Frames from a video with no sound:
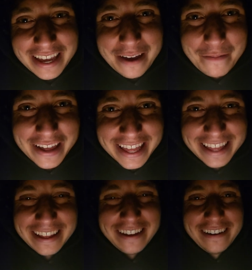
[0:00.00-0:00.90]
game.
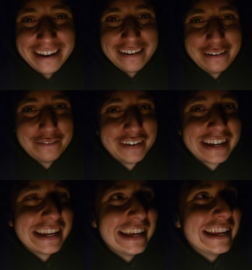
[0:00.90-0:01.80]
You're a
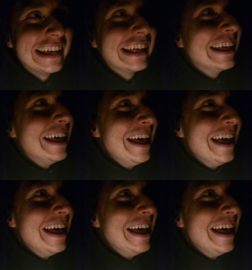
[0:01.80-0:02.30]
fucking idiot.